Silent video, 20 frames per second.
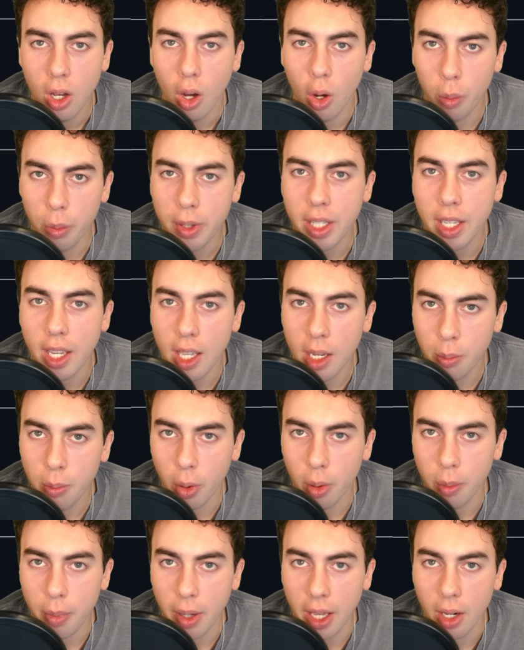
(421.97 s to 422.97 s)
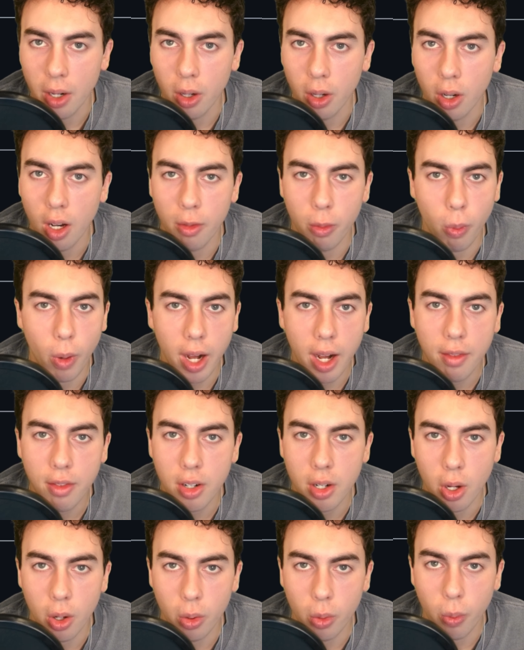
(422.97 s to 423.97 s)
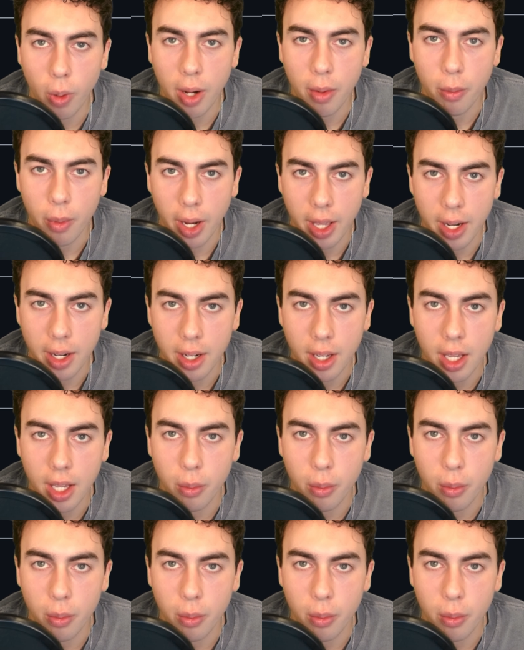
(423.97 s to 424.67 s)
Open the input panel of whatever node went red